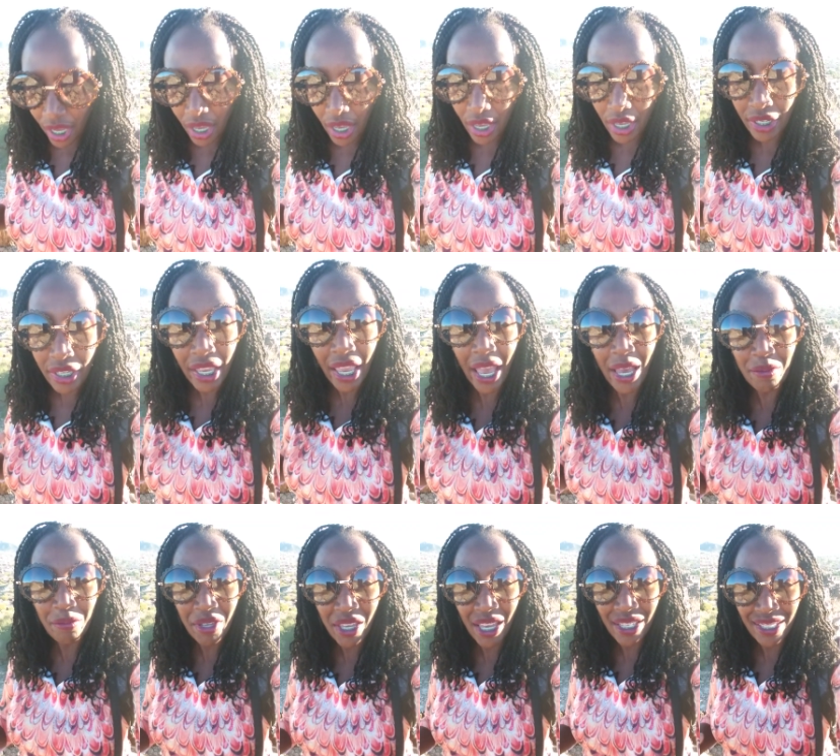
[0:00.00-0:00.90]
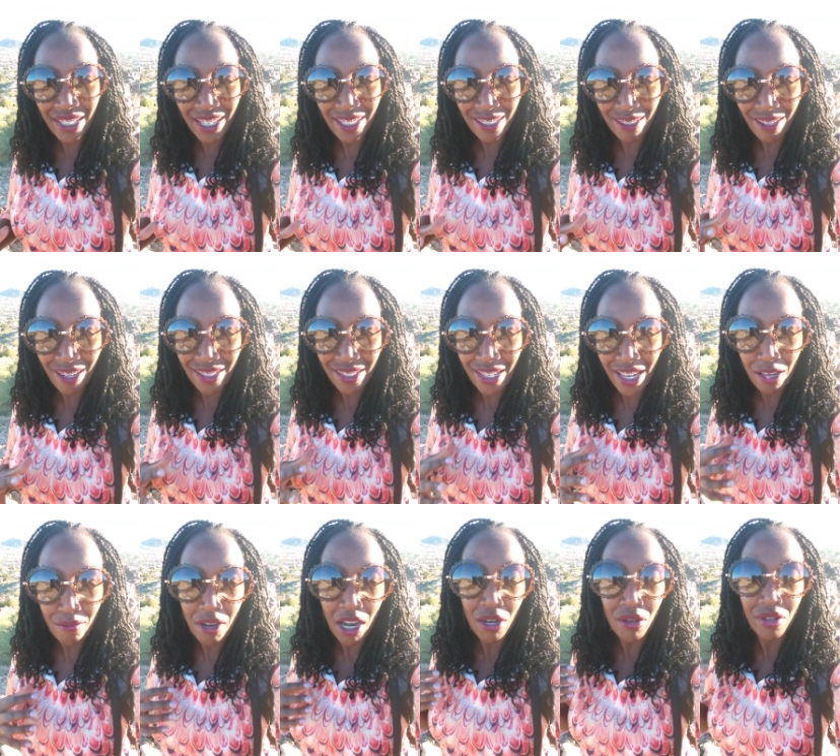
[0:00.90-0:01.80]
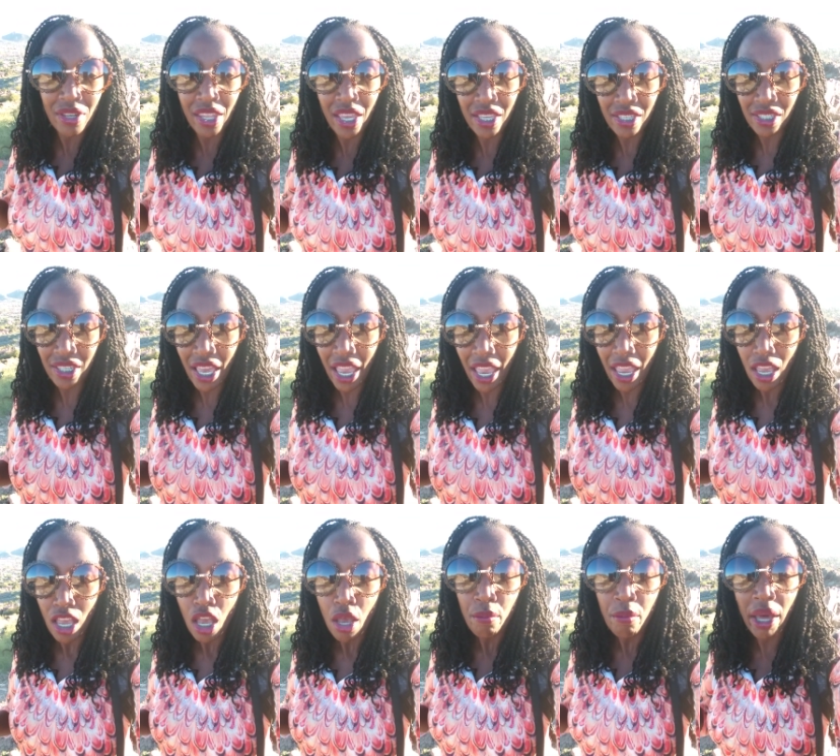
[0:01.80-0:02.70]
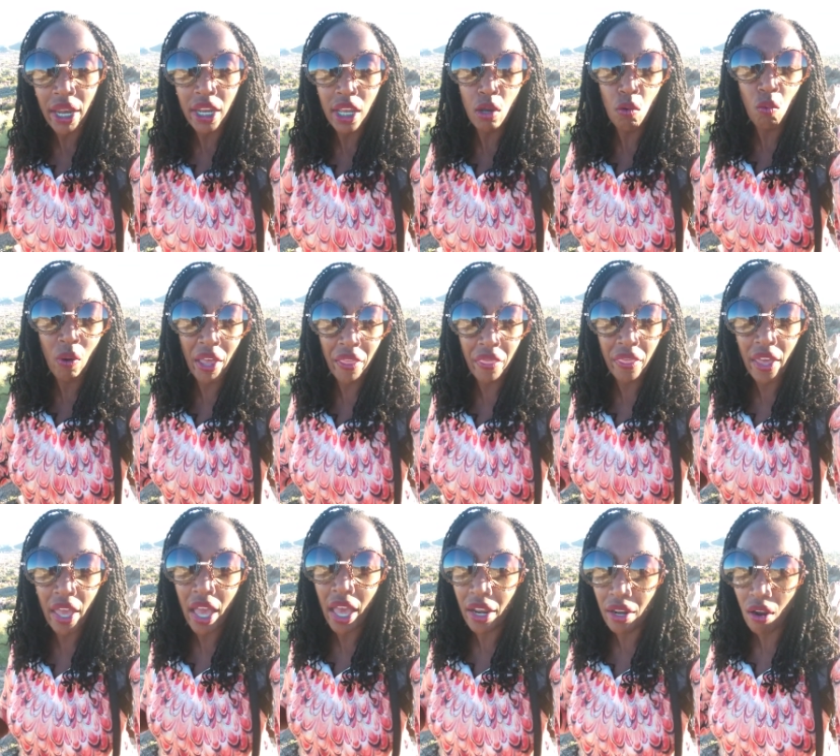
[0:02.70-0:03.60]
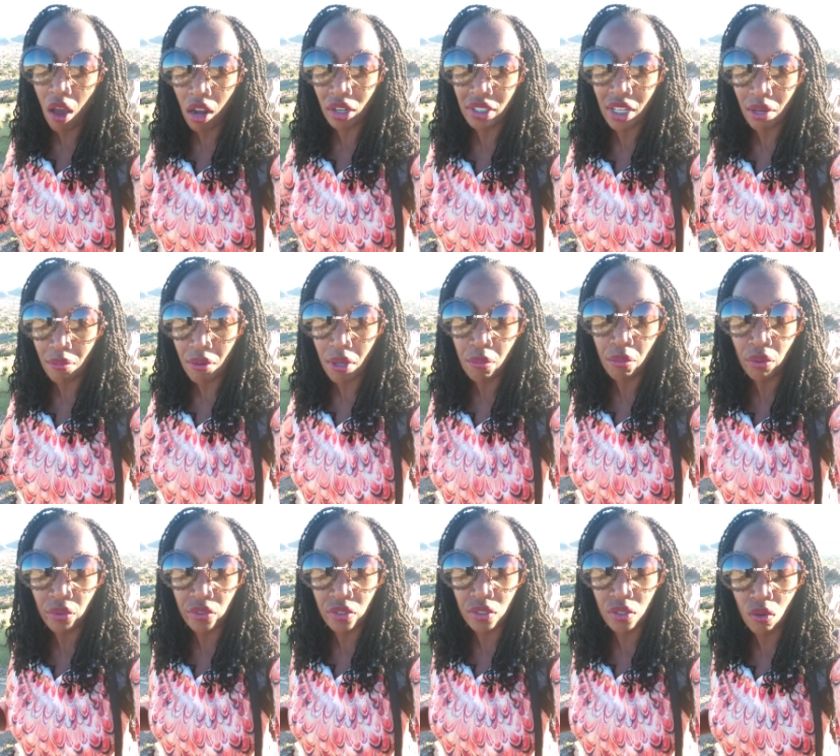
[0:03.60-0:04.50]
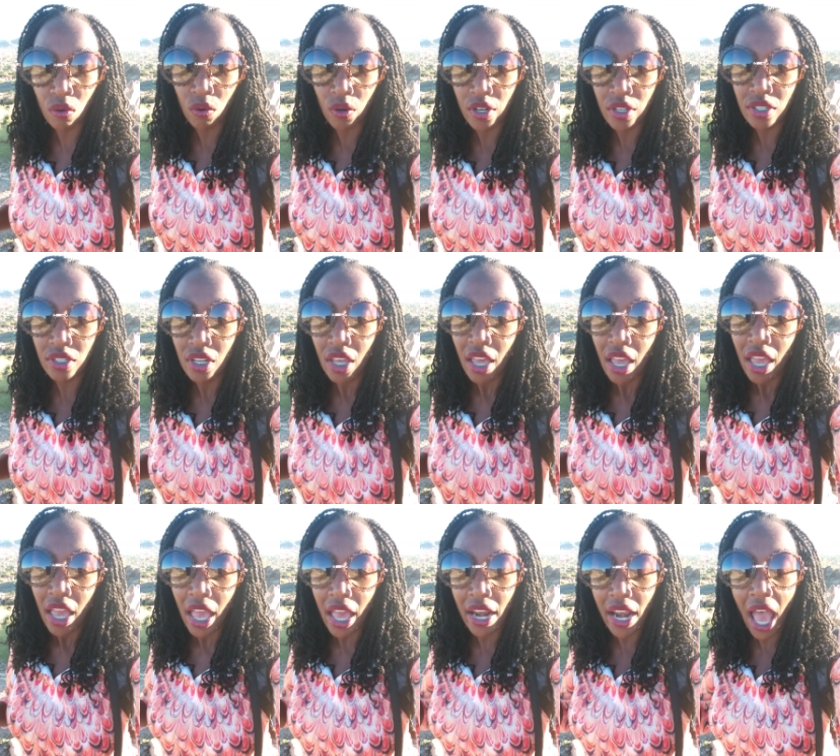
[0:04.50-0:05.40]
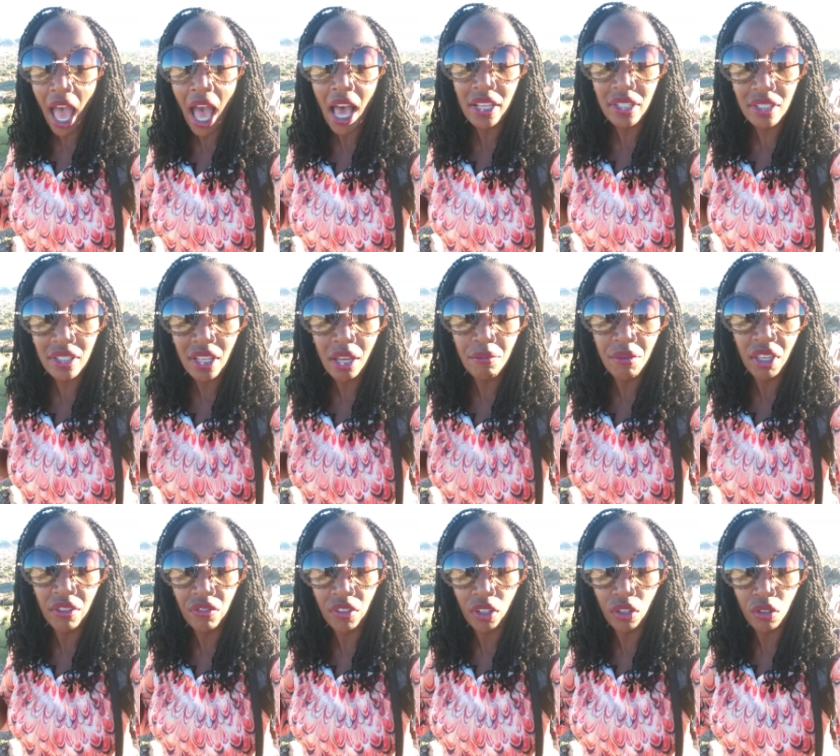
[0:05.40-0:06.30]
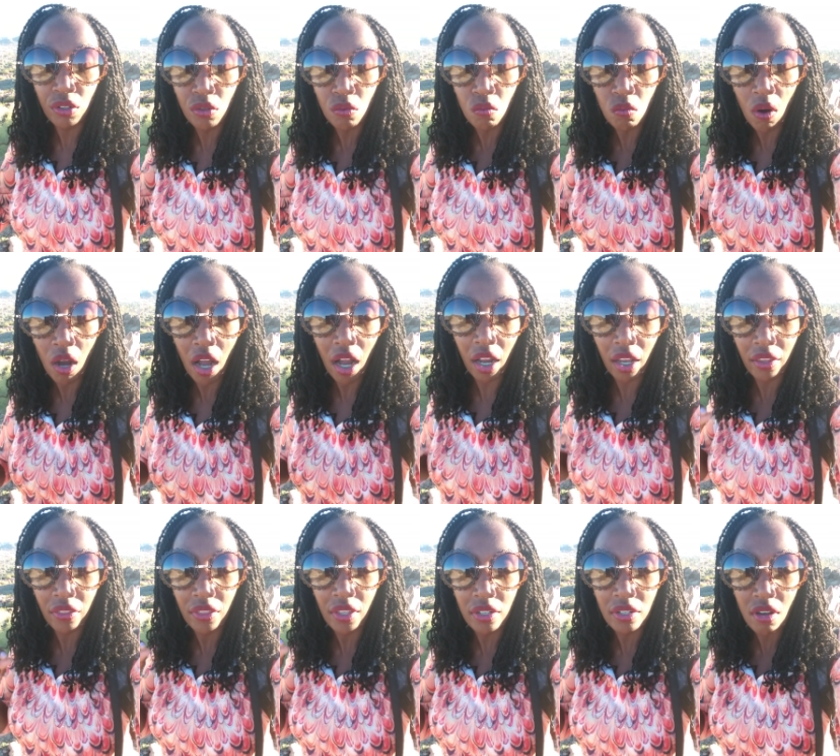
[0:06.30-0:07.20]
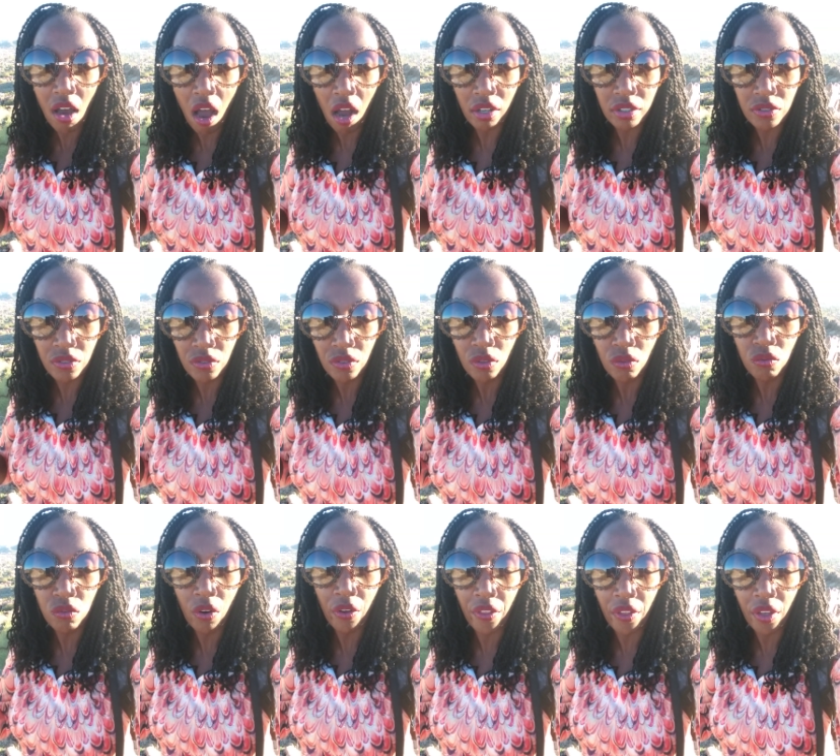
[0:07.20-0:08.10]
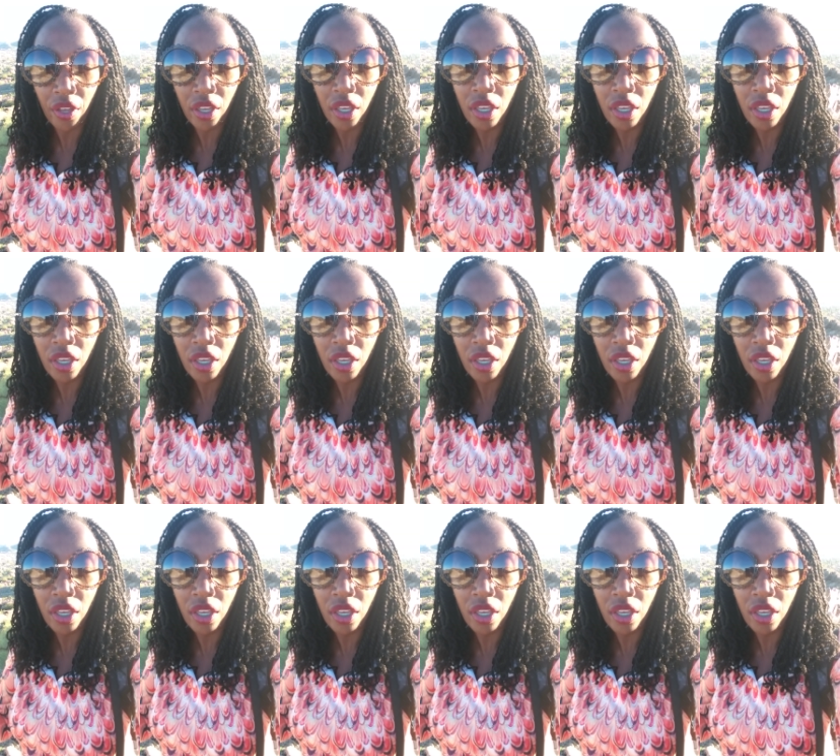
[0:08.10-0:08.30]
It can be a dangerous neighborhood, they say. But he went there, knocked at people's doors, and asked them if he could walk the dogs for